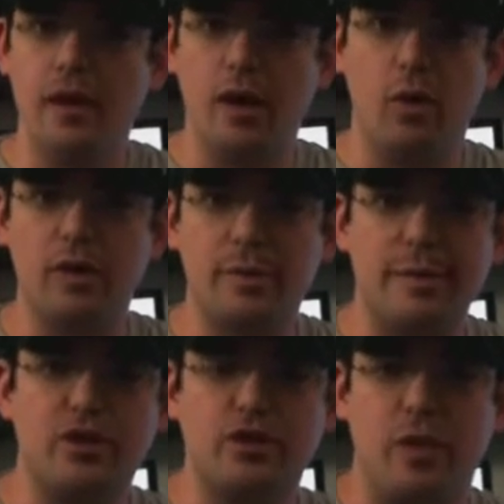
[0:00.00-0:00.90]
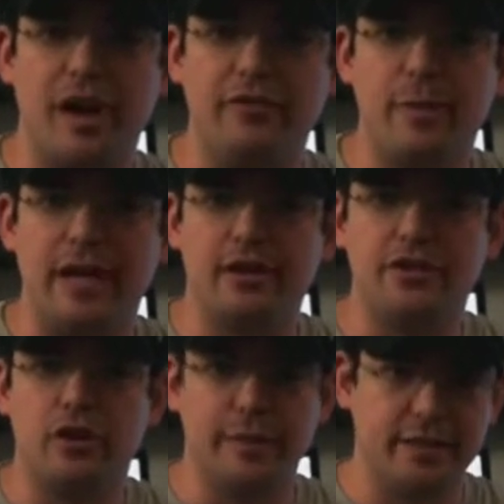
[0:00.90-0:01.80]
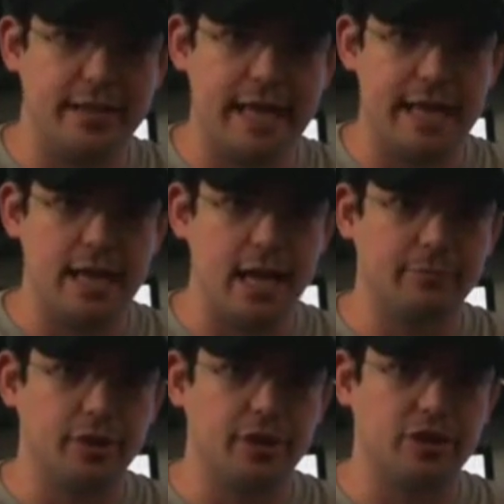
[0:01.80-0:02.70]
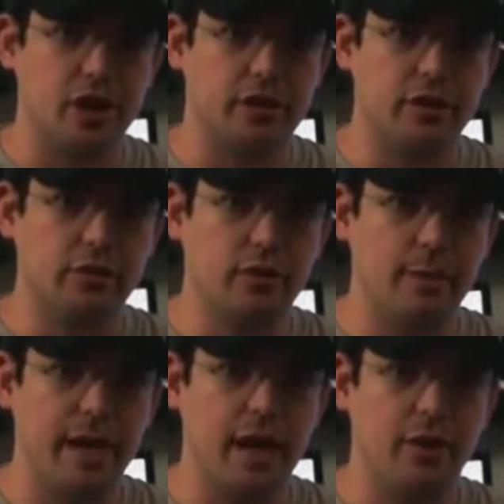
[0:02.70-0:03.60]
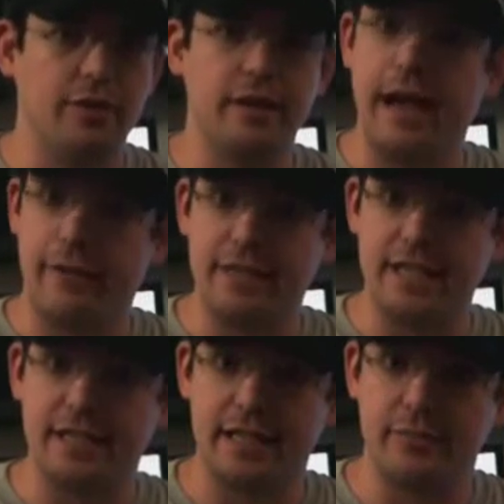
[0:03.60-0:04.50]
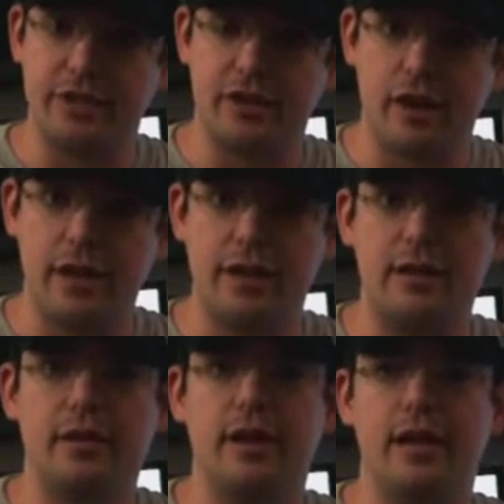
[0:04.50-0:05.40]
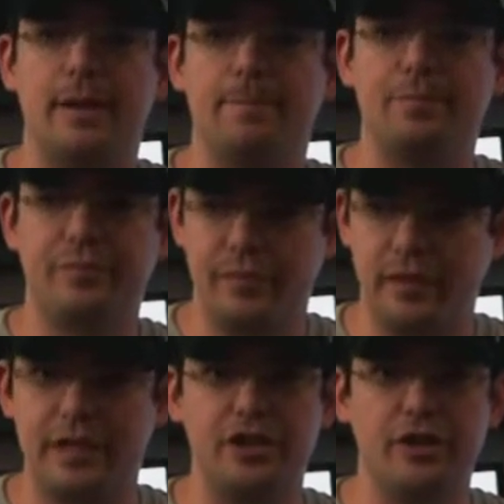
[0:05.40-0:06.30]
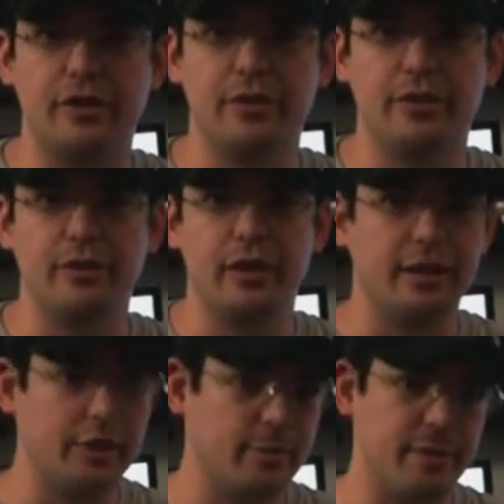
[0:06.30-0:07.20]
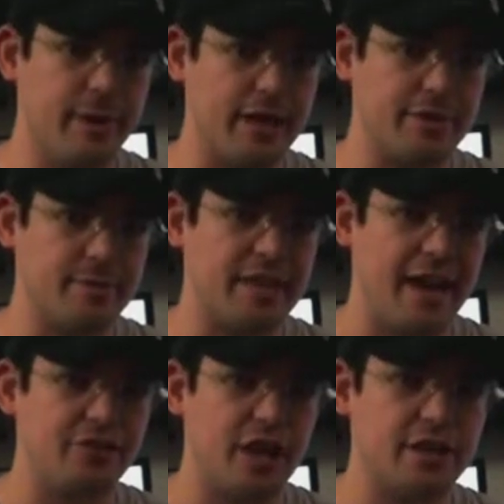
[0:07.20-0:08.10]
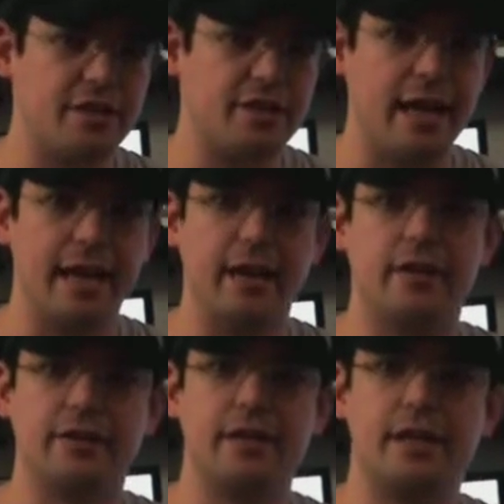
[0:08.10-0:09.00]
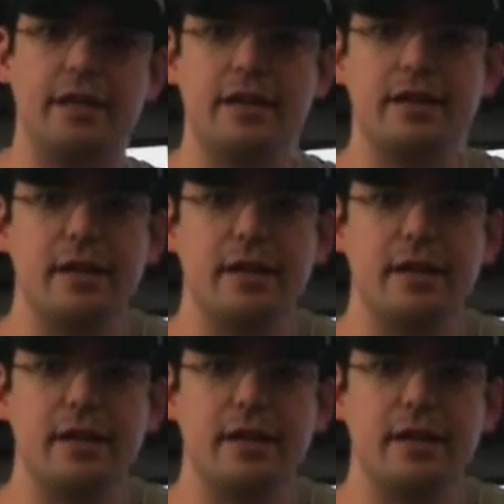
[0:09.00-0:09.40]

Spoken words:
Welcome to episode 12 of Making Atonement. Today I'm going to talk to you about the alpha testing that we started, let you know a little bit about some staff changes, and I'll tell you